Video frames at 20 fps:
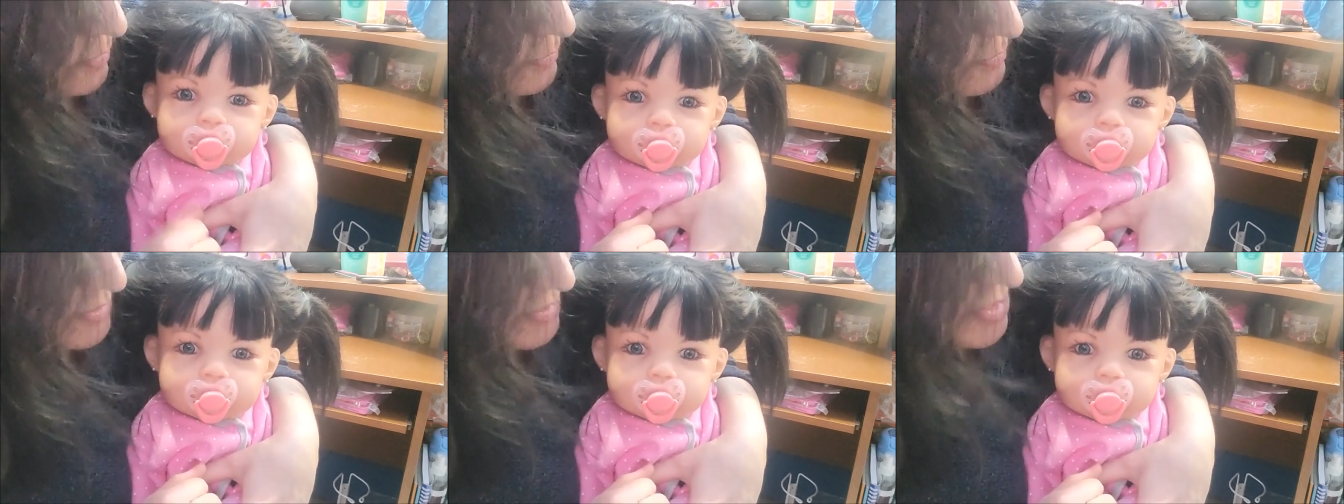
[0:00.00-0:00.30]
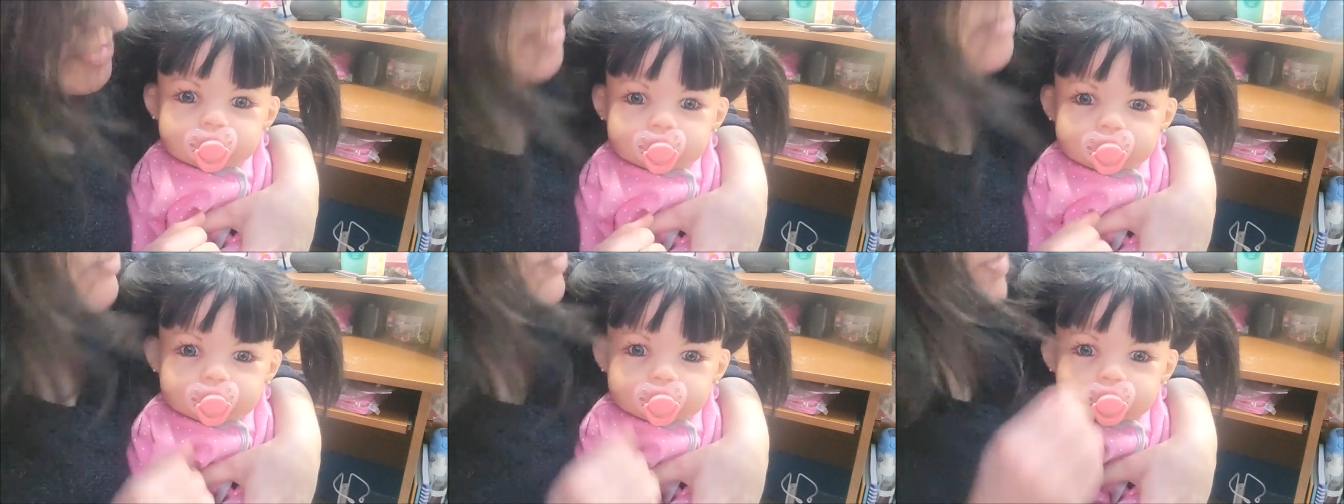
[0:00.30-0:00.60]

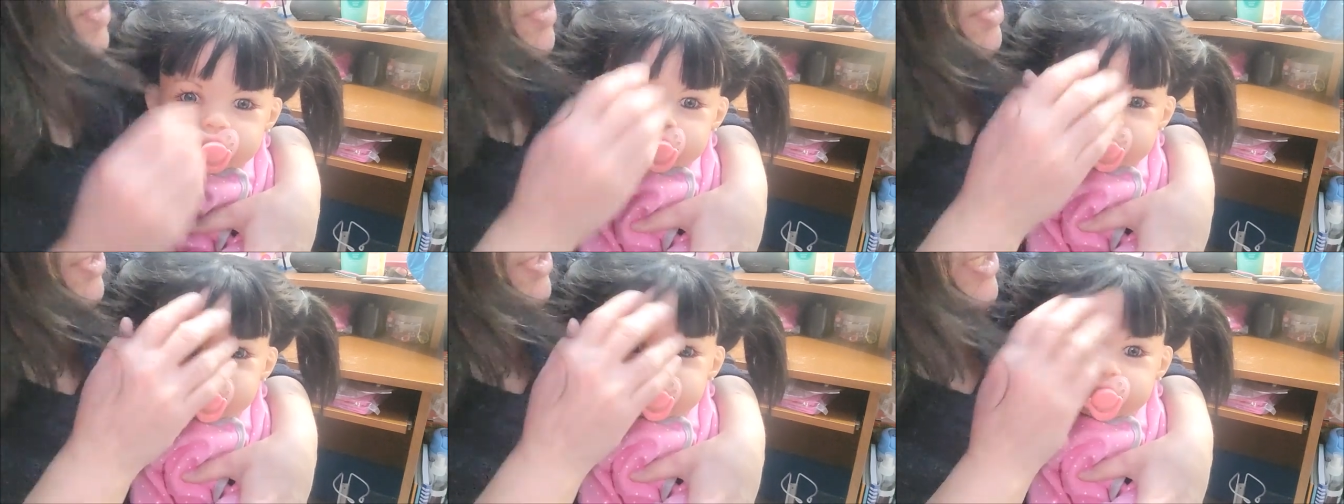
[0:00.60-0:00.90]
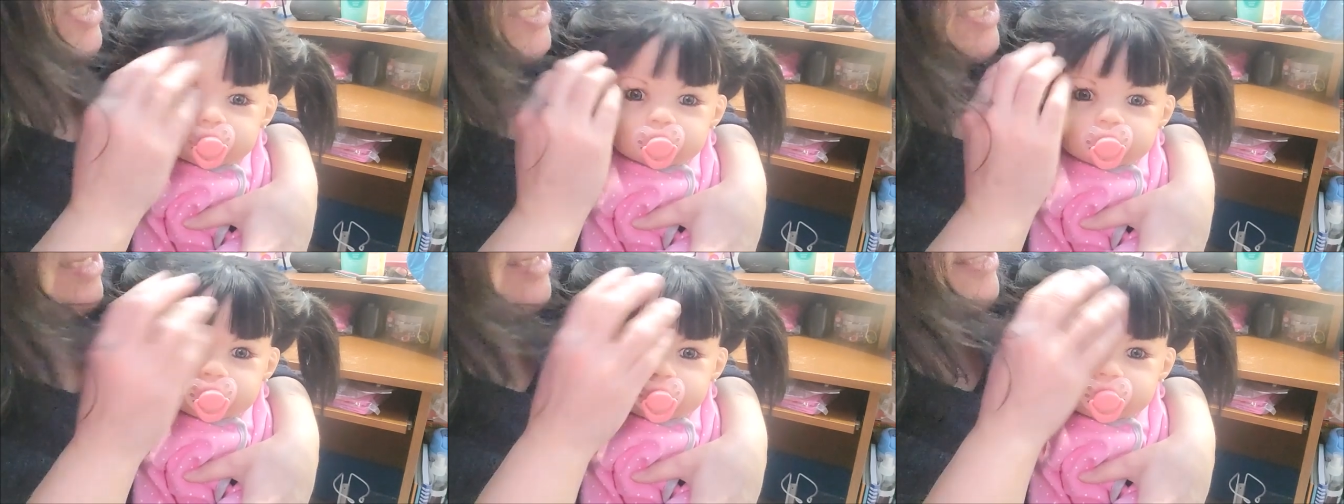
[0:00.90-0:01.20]
which is what
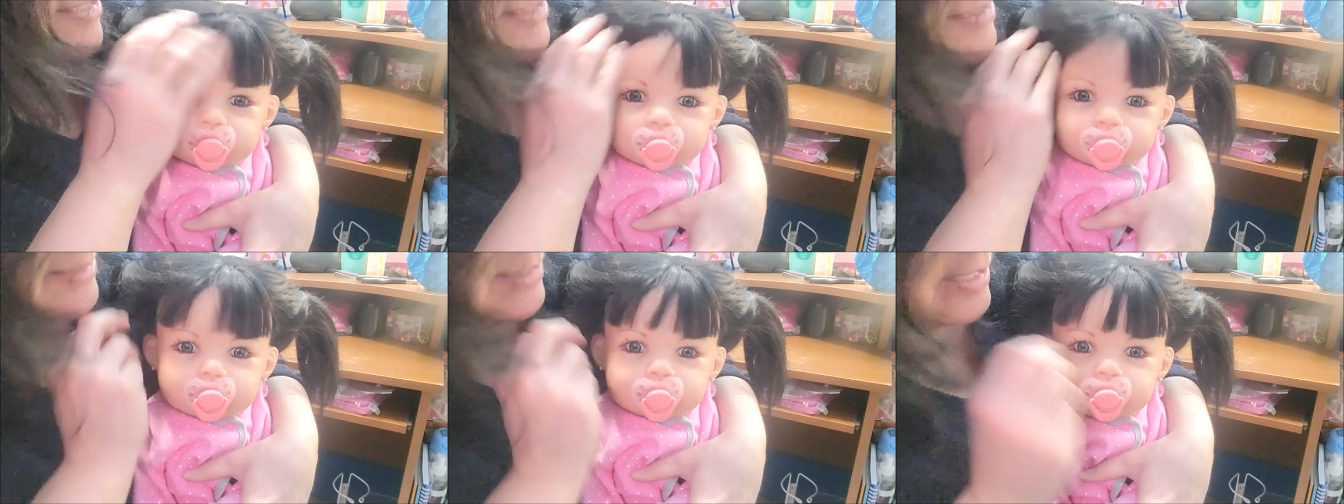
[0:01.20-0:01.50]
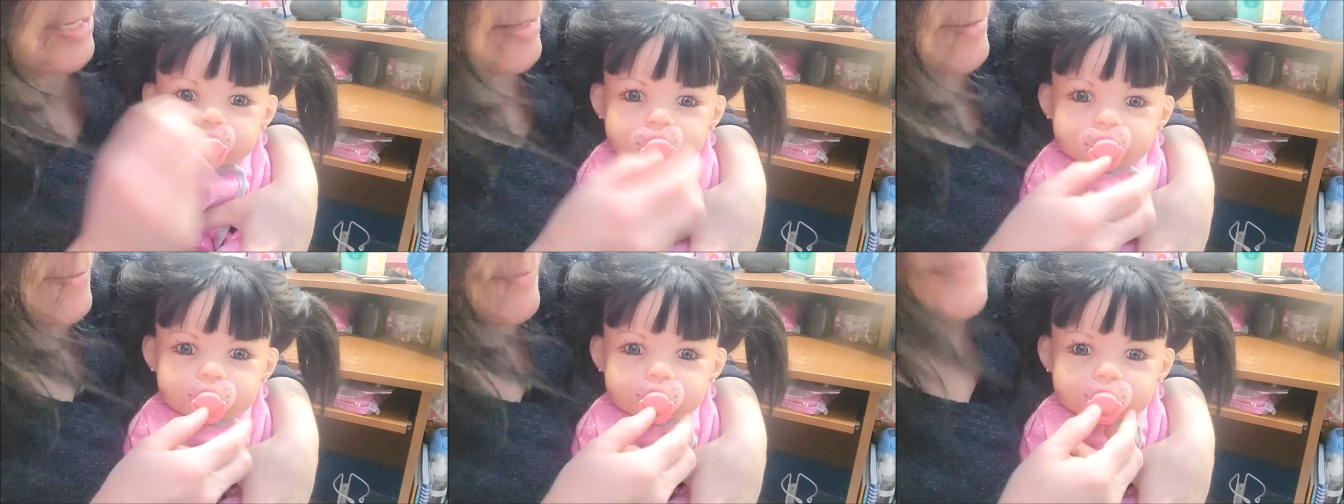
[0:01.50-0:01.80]
she is,
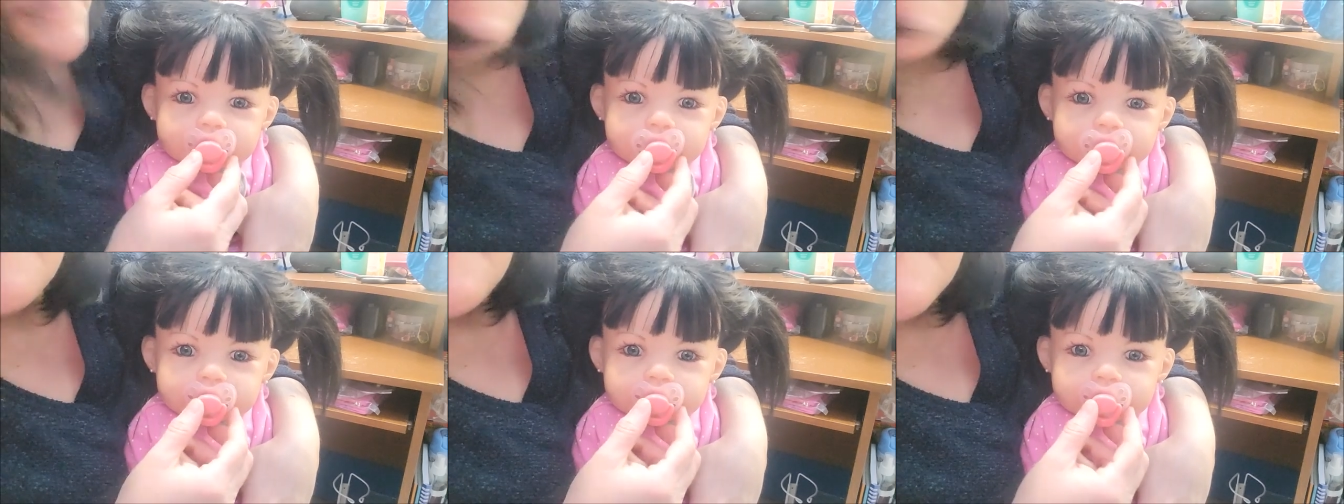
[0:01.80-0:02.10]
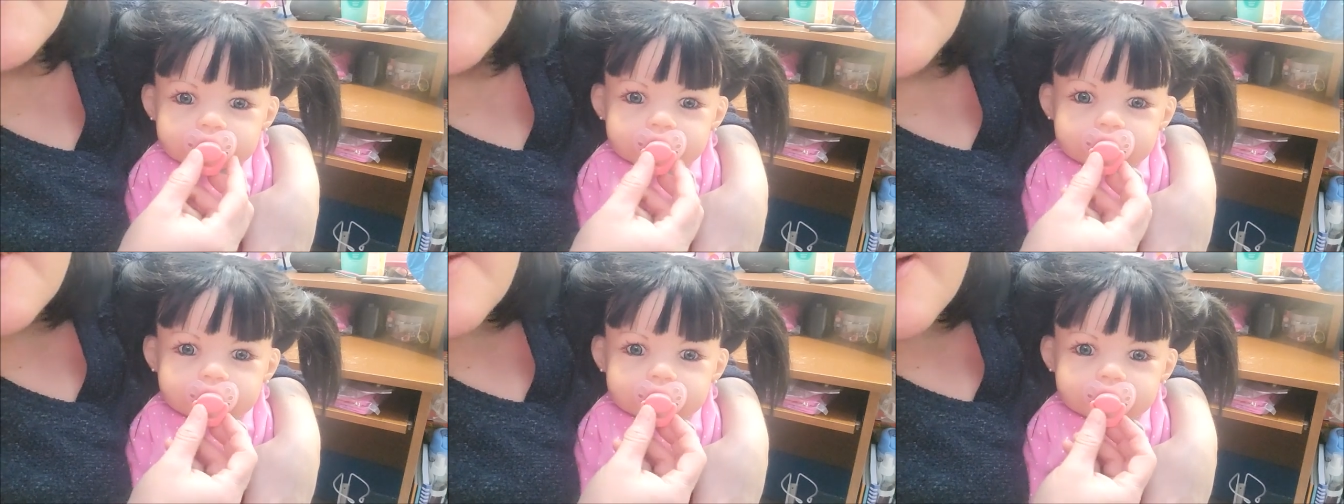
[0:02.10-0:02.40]

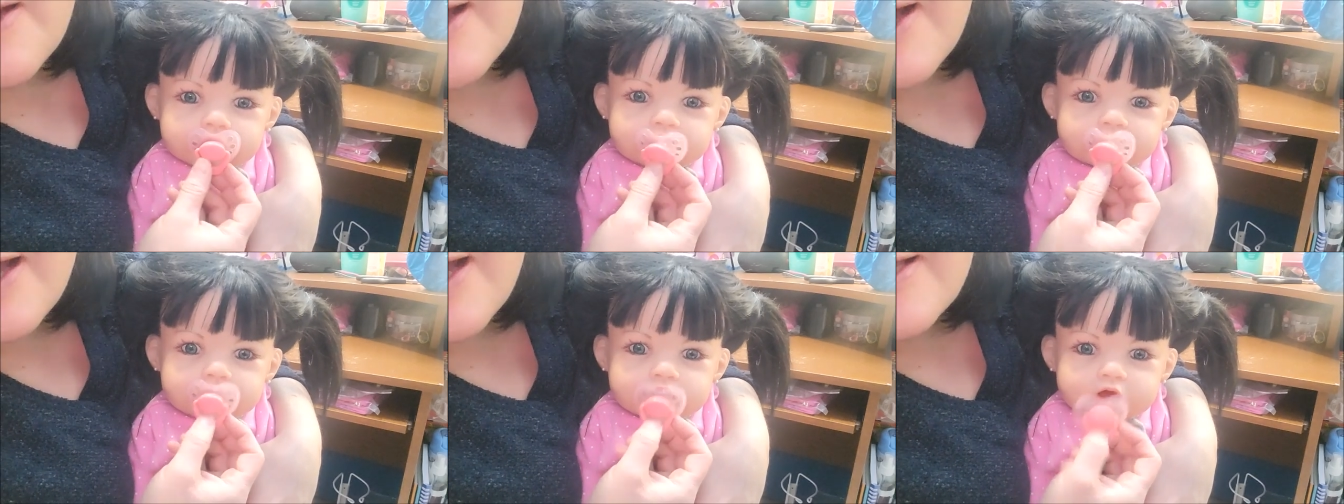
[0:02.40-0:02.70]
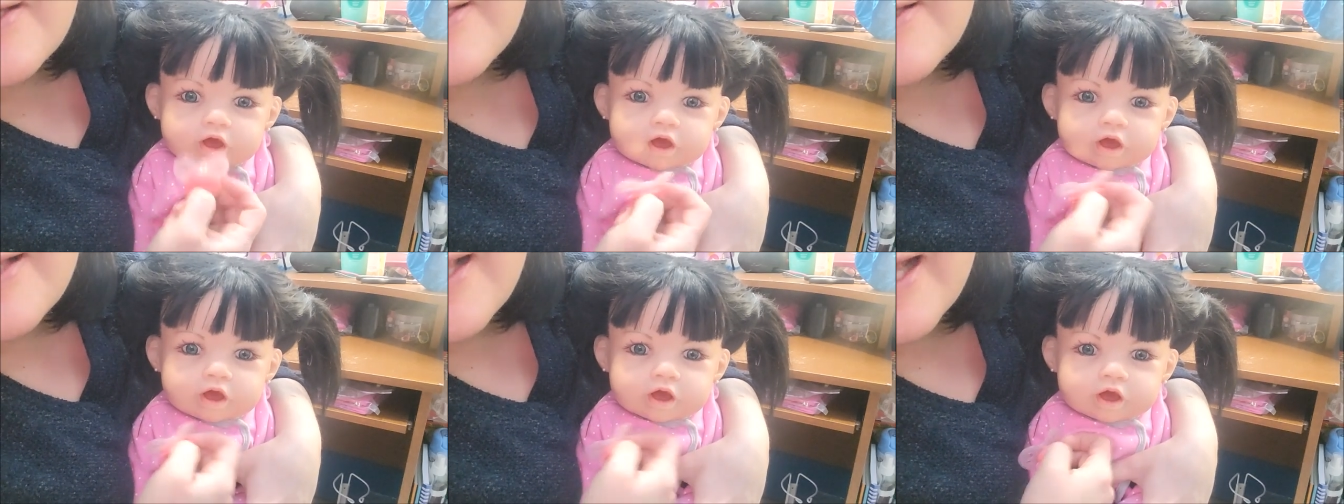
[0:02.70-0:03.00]

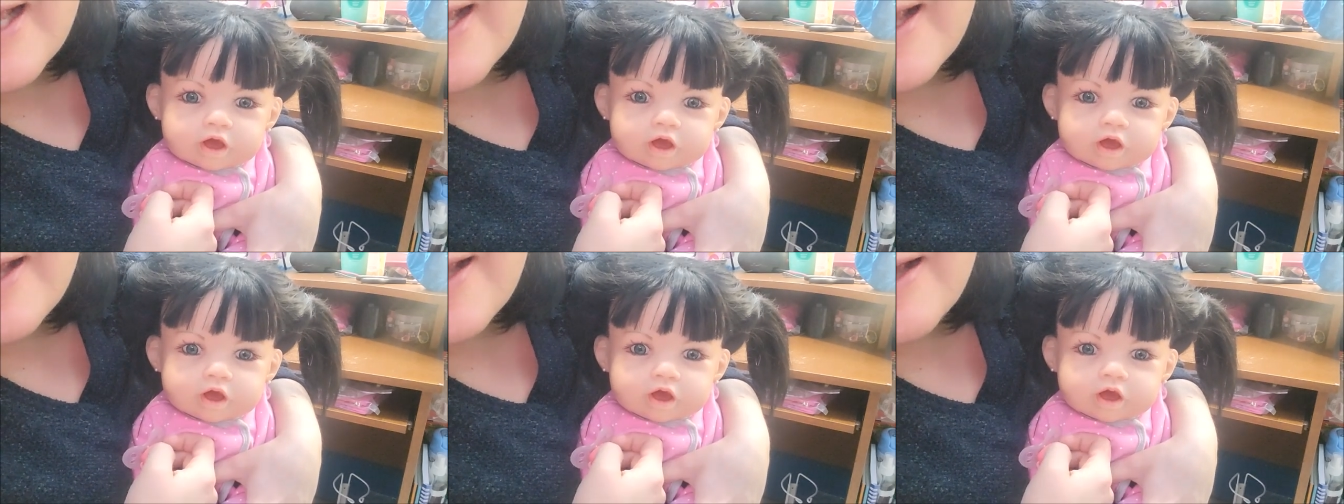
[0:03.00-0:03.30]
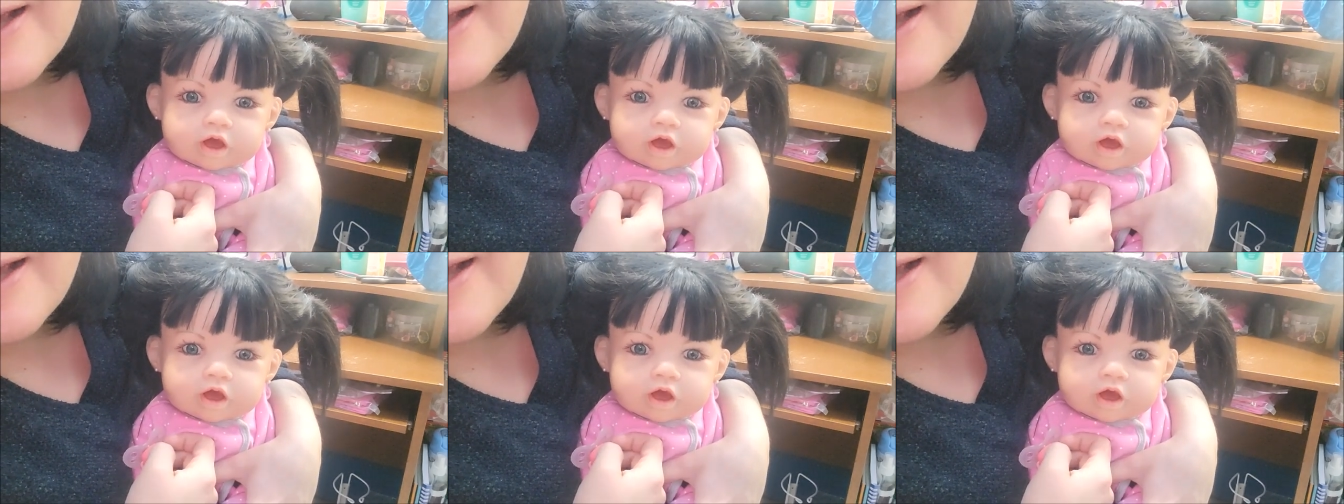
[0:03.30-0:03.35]
has like